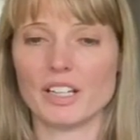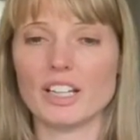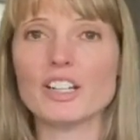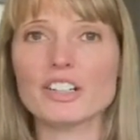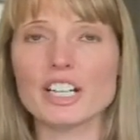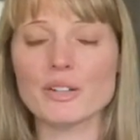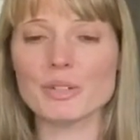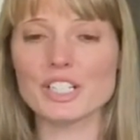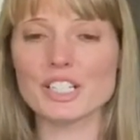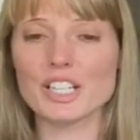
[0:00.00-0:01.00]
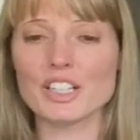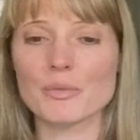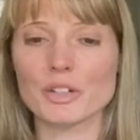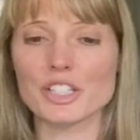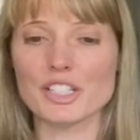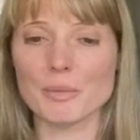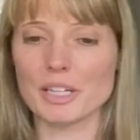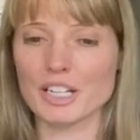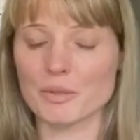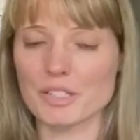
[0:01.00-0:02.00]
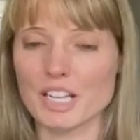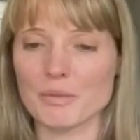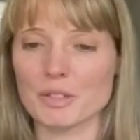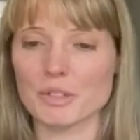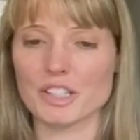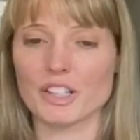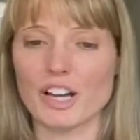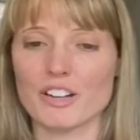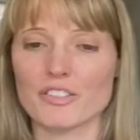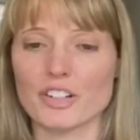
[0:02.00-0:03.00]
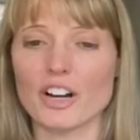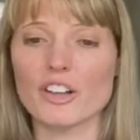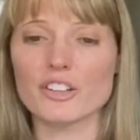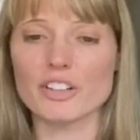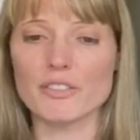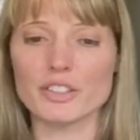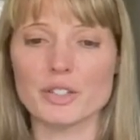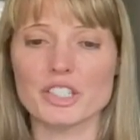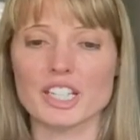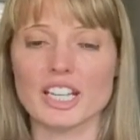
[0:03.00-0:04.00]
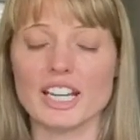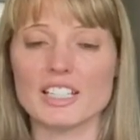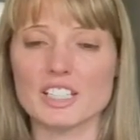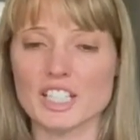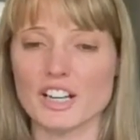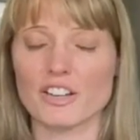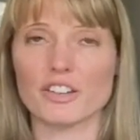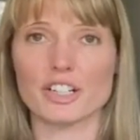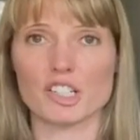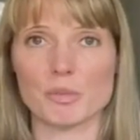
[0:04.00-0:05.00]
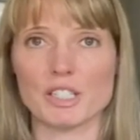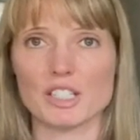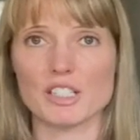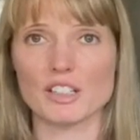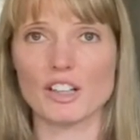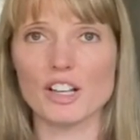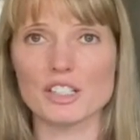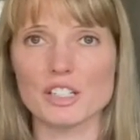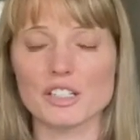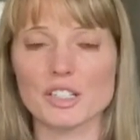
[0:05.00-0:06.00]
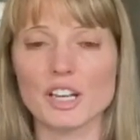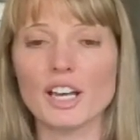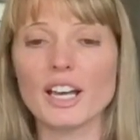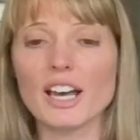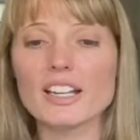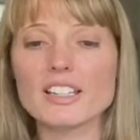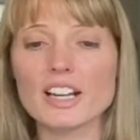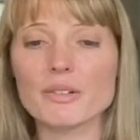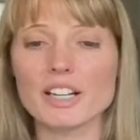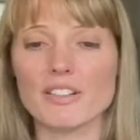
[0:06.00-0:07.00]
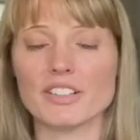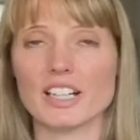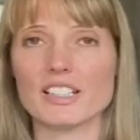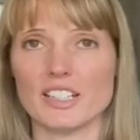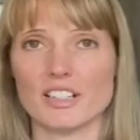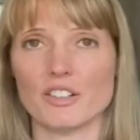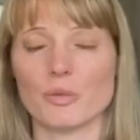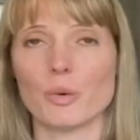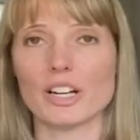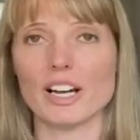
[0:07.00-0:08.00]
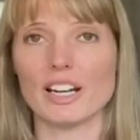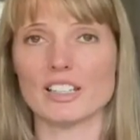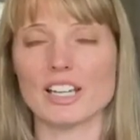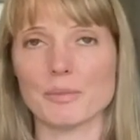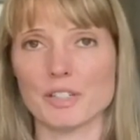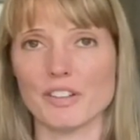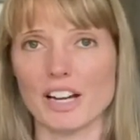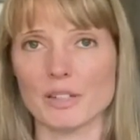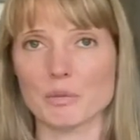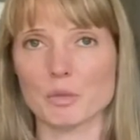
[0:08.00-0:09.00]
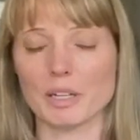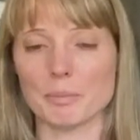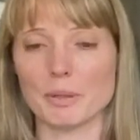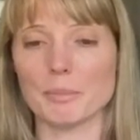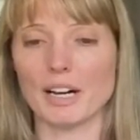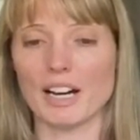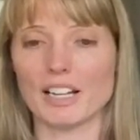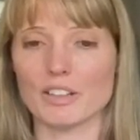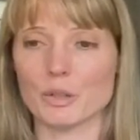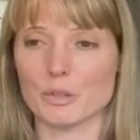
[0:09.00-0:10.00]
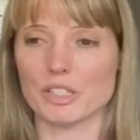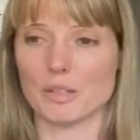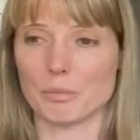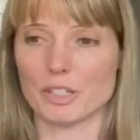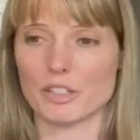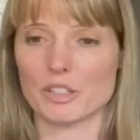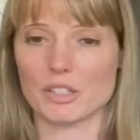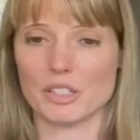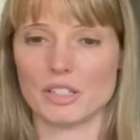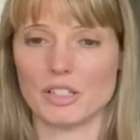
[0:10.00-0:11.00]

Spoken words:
Here again, we see the multi-step income statement with the line for other revenues and gains, other expenses and losses. And now we have an idea of what types of items might be behind those numbers.